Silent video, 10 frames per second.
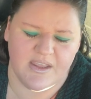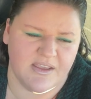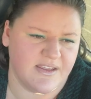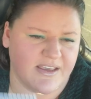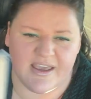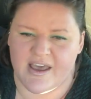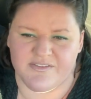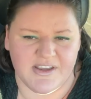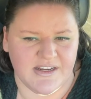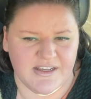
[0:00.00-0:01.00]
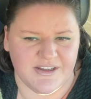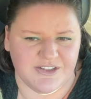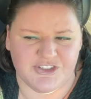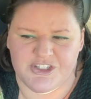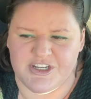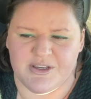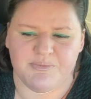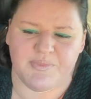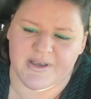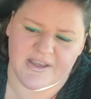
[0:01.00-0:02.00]
like, I have ADHD,
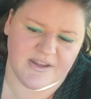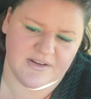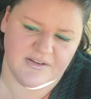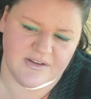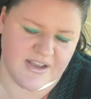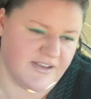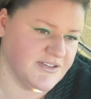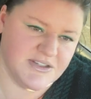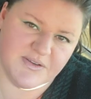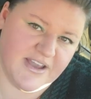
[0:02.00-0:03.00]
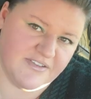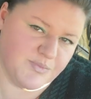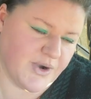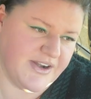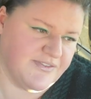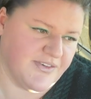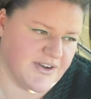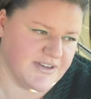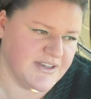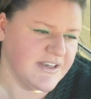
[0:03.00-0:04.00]
but I also have brain
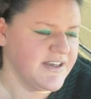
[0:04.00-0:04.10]
fog.